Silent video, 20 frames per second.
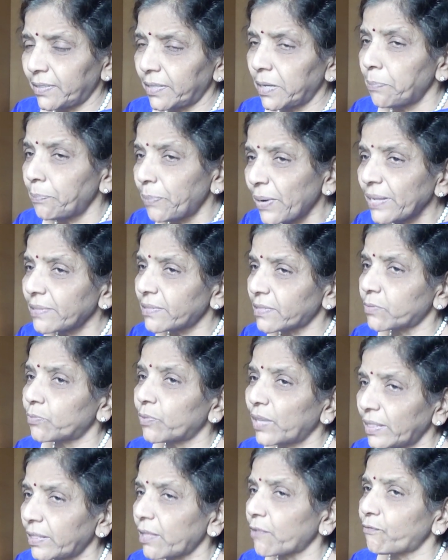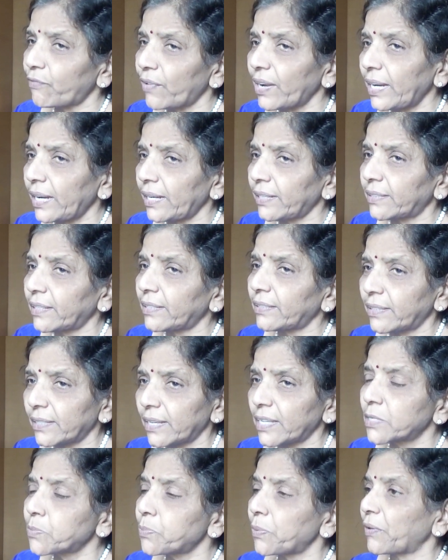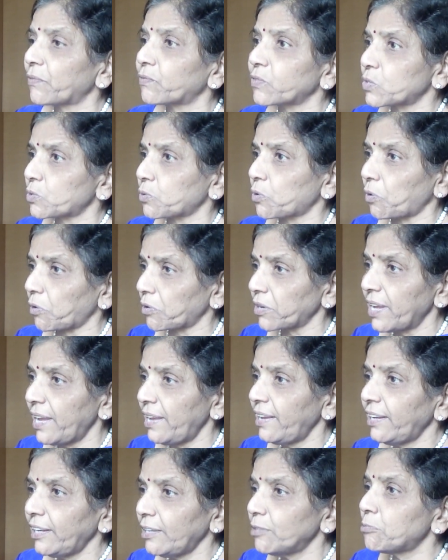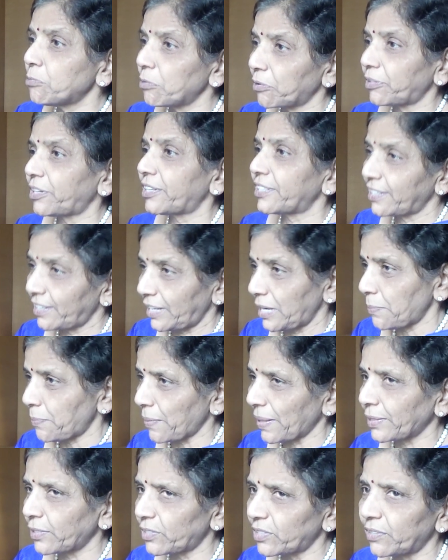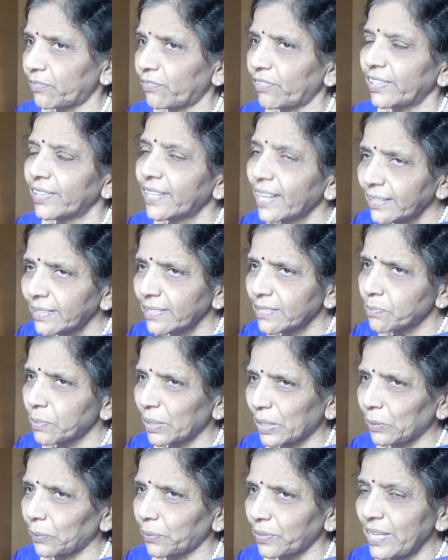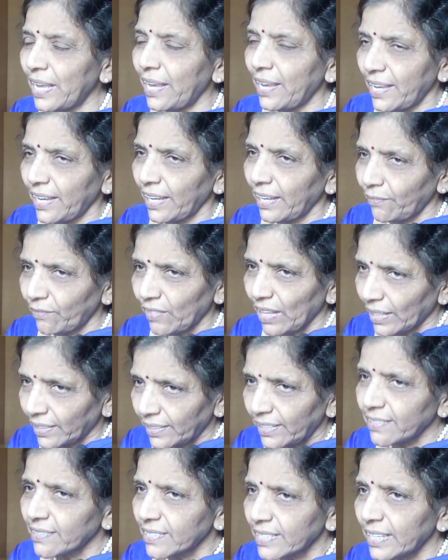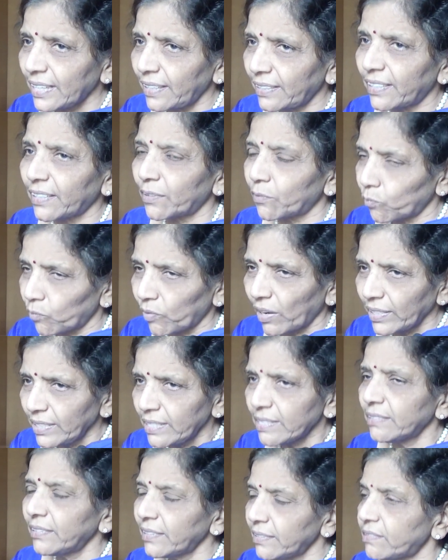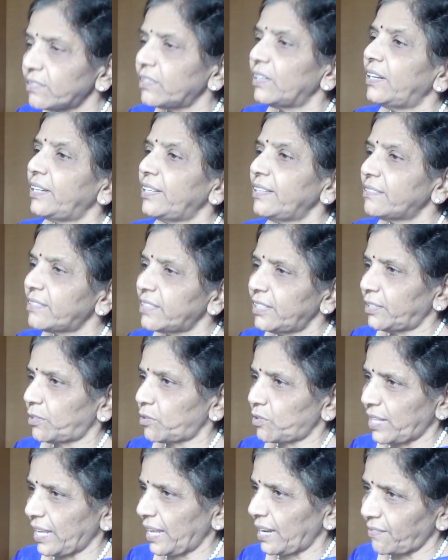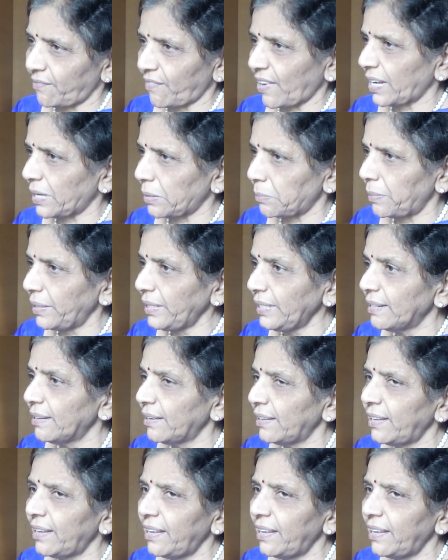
depressed when they find that the SPF stock is not really pathogen free. That is because if they understand that once it is released into the environment,